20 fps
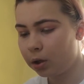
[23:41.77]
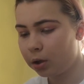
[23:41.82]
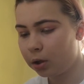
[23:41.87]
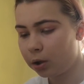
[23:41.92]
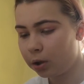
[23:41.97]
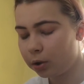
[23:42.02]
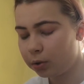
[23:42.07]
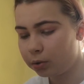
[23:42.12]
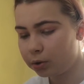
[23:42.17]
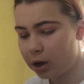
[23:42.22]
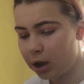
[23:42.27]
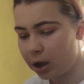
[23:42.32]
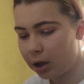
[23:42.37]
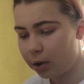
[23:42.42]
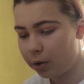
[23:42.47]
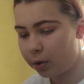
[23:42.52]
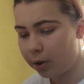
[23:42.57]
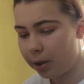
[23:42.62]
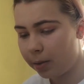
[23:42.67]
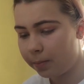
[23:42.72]

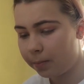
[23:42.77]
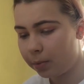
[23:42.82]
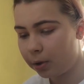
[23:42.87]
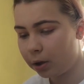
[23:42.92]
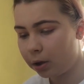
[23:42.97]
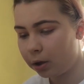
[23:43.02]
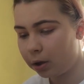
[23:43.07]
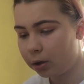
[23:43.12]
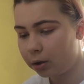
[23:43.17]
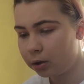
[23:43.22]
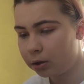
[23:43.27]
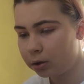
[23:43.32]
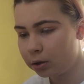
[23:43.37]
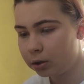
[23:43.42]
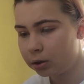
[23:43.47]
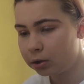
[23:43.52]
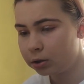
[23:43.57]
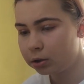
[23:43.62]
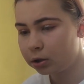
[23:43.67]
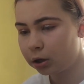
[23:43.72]
Hotel Empire
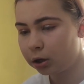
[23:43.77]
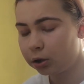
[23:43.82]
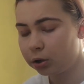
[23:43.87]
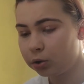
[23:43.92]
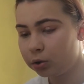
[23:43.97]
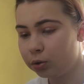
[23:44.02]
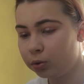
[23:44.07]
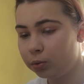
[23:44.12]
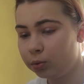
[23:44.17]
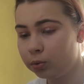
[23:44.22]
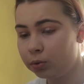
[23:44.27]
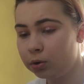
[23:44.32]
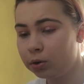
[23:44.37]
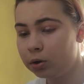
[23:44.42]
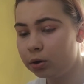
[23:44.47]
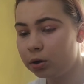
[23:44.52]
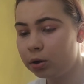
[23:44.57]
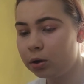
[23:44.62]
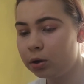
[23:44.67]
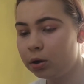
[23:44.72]
Tycoon,
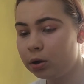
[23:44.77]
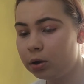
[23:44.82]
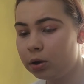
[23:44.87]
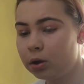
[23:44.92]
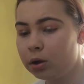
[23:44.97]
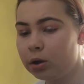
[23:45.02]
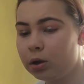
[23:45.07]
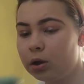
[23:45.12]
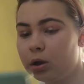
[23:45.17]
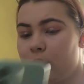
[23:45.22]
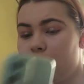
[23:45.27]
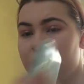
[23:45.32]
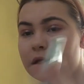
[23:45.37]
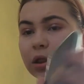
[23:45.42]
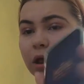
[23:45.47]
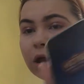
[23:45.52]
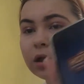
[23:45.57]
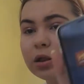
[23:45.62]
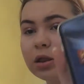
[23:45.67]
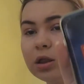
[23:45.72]
and
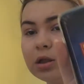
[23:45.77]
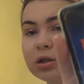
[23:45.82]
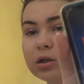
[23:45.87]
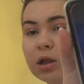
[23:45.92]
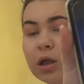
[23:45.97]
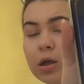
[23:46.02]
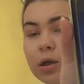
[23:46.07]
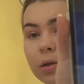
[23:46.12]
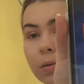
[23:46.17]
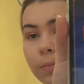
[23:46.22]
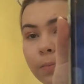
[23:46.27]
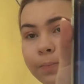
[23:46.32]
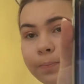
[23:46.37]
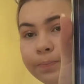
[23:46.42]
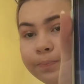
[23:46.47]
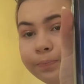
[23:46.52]
that's this game,